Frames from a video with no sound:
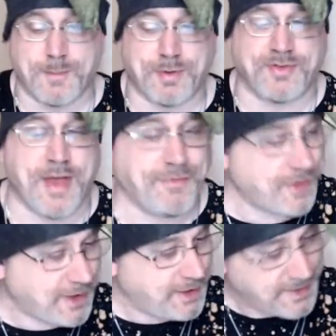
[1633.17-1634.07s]

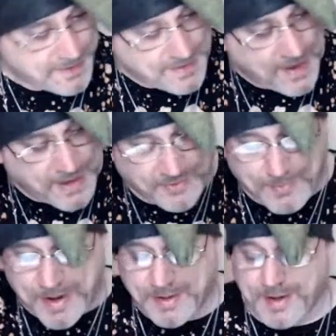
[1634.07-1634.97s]
Persephone has
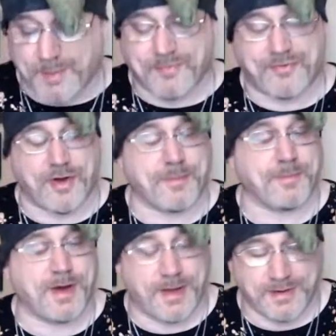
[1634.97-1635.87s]
made it up
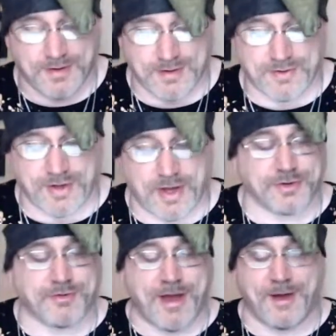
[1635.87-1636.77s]
from the
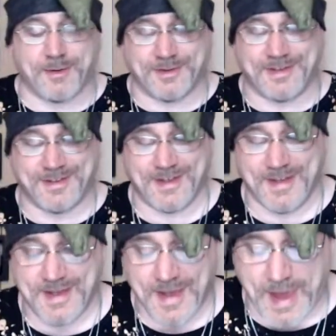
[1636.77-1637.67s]
underground.
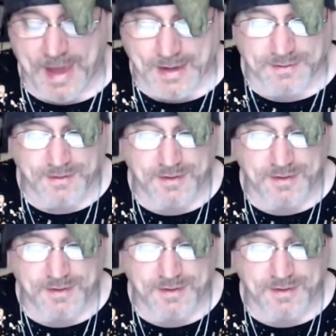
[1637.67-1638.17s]
And,